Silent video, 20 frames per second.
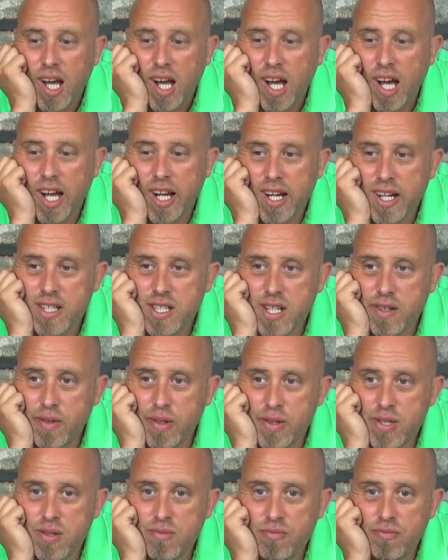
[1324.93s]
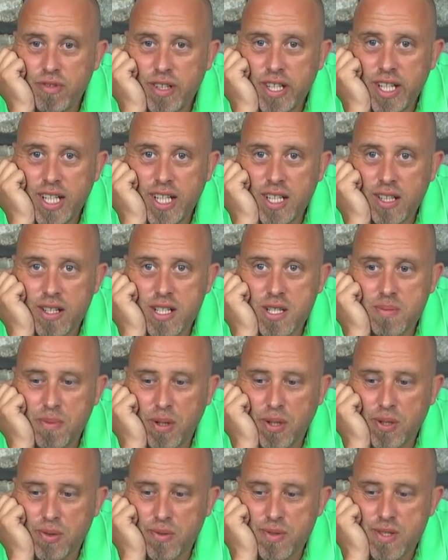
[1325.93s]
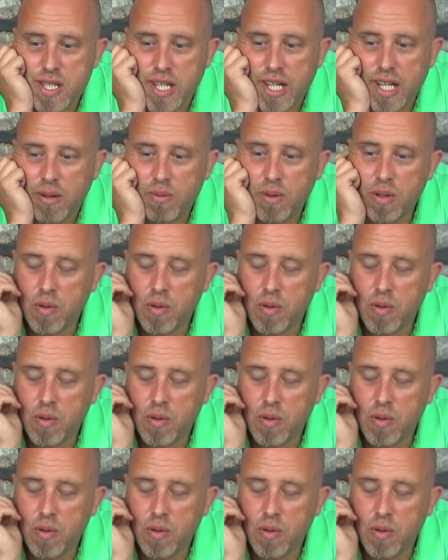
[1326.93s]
Because I've got some really nice models here.